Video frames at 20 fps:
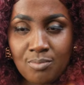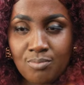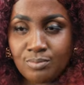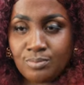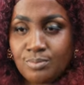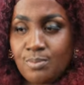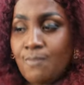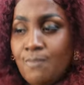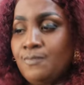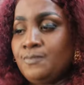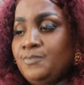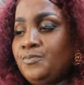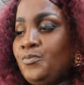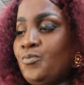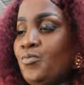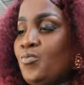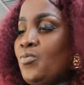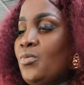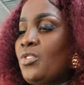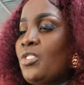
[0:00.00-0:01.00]
Mm-mm.
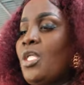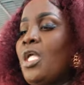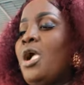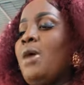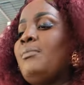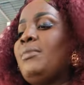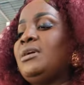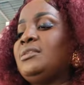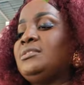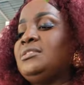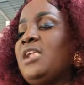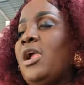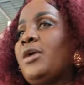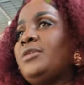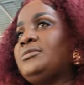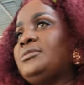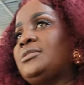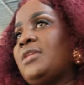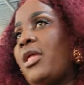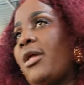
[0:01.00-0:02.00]
No man,
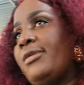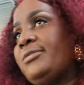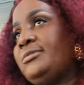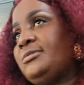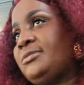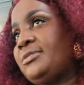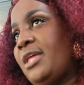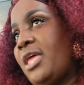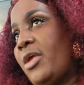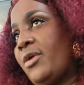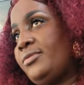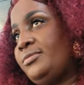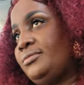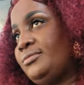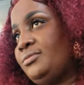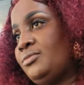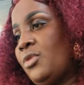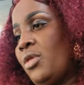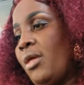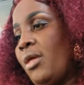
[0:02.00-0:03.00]
mm-mm.